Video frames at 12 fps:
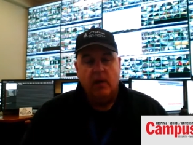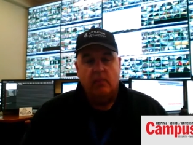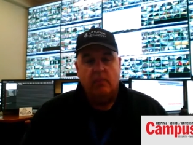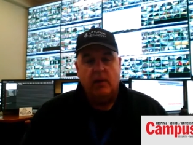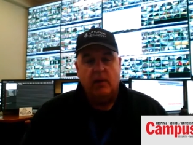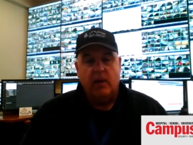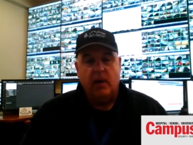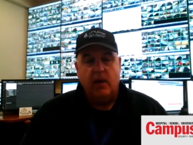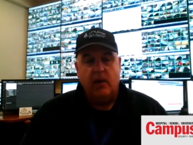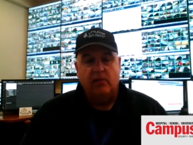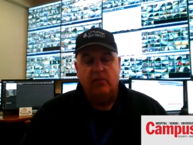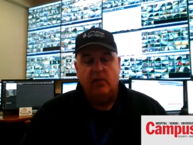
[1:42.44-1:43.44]

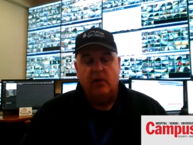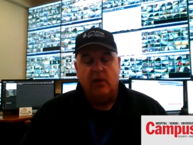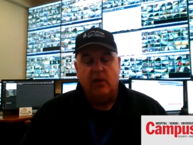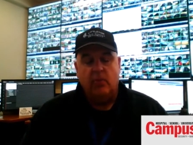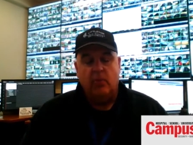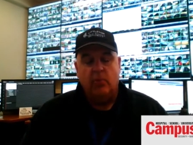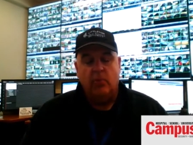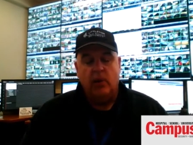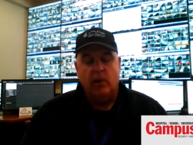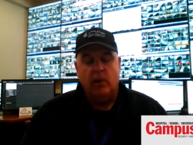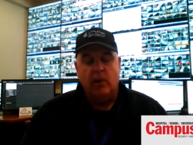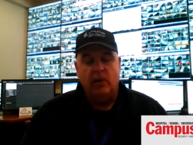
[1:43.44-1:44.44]
because
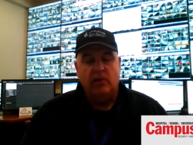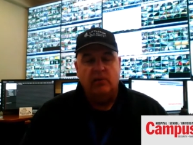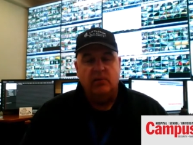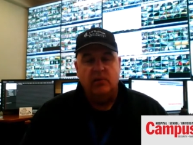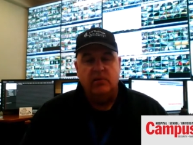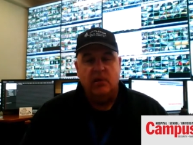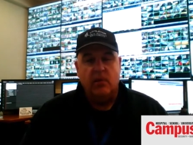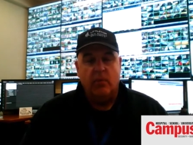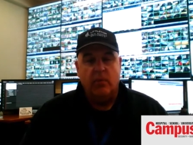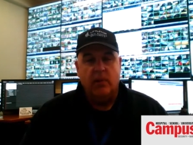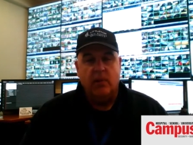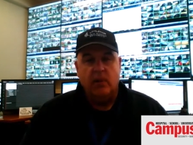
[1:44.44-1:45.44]
really just
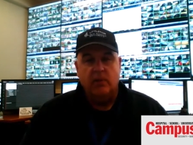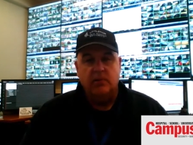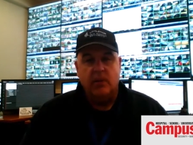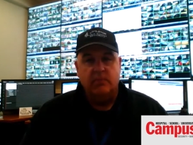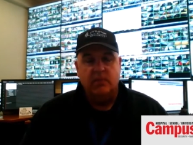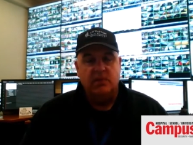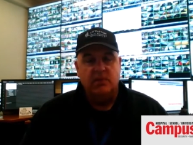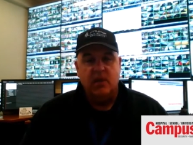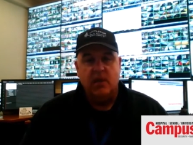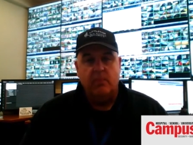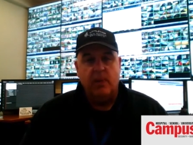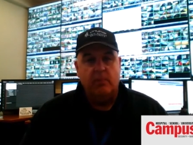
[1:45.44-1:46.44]
over the years I've just
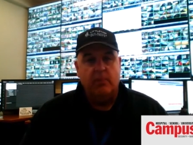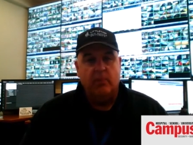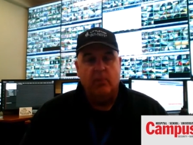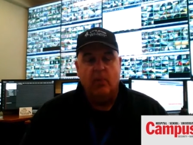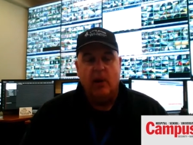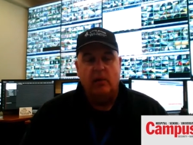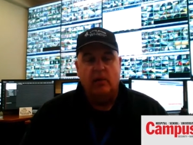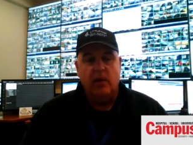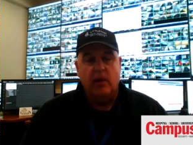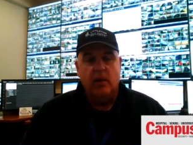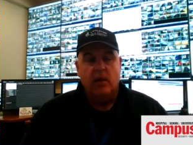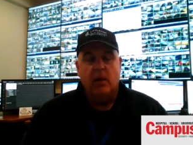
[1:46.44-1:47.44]
seen people
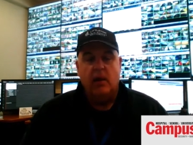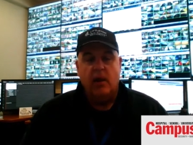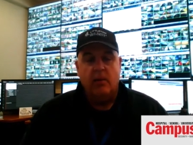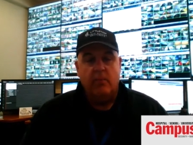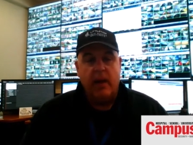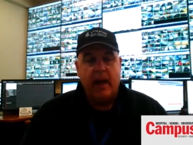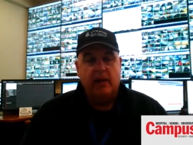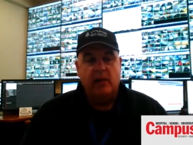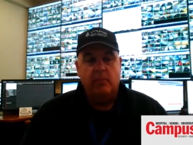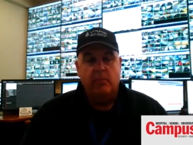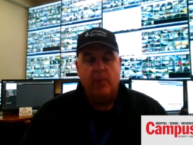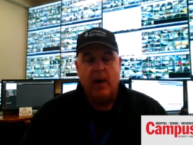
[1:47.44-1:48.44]
greatly
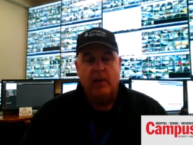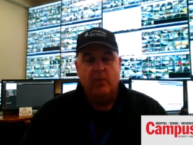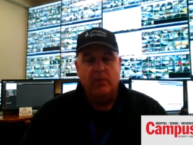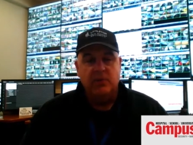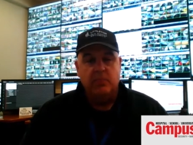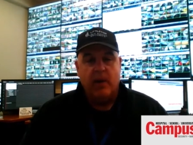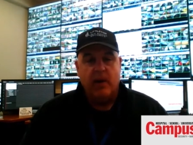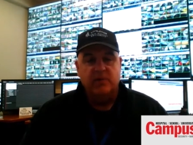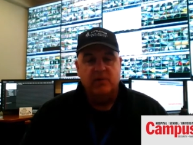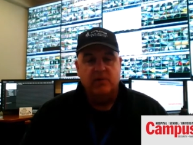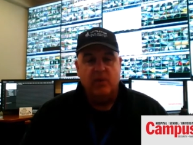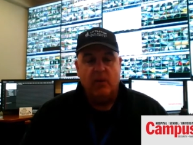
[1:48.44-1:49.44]
impacted by the
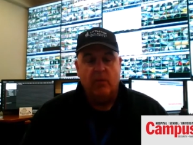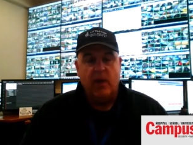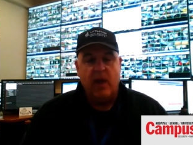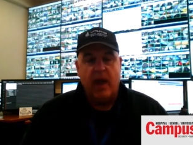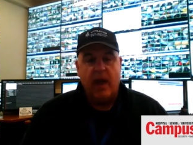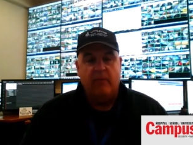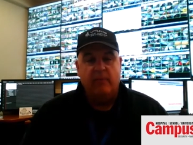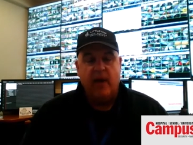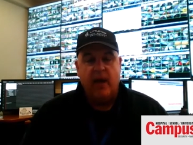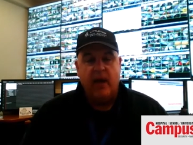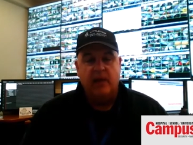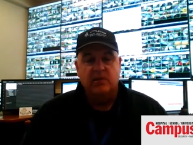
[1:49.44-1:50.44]
responses that we have
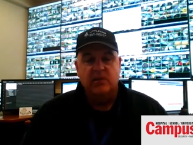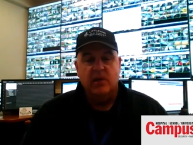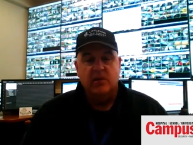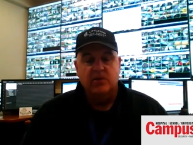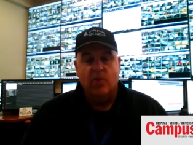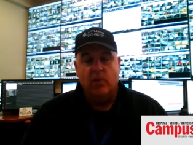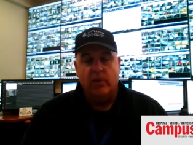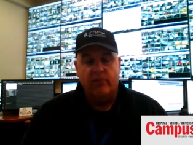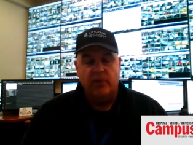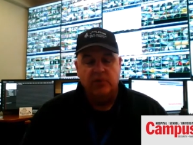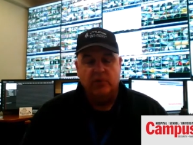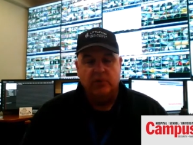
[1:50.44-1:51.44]
as school
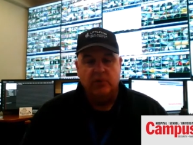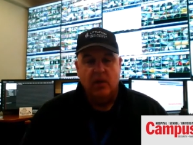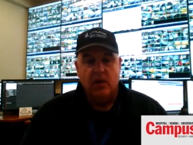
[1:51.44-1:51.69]
officials.